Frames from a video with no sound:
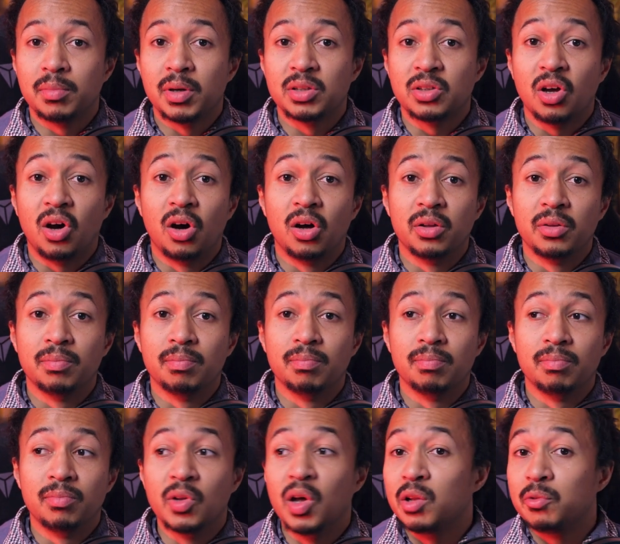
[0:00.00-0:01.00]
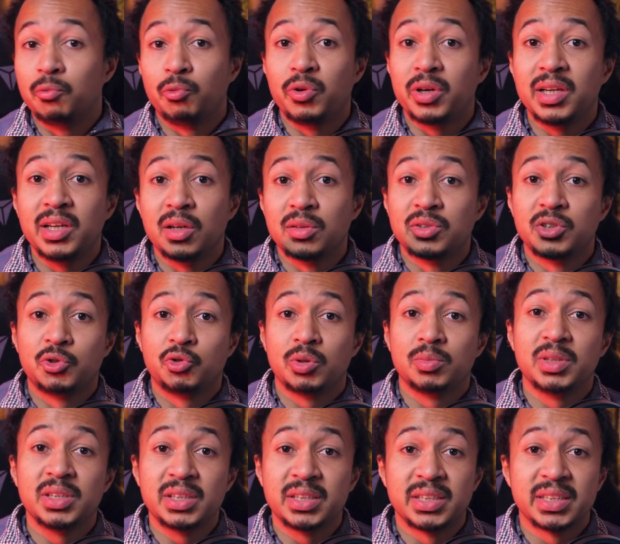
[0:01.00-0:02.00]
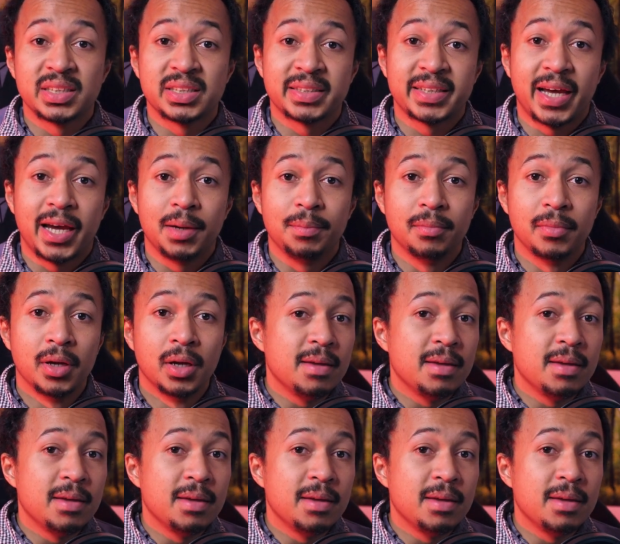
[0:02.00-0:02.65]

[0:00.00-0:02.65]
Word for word: but on not really on Streamlit this time.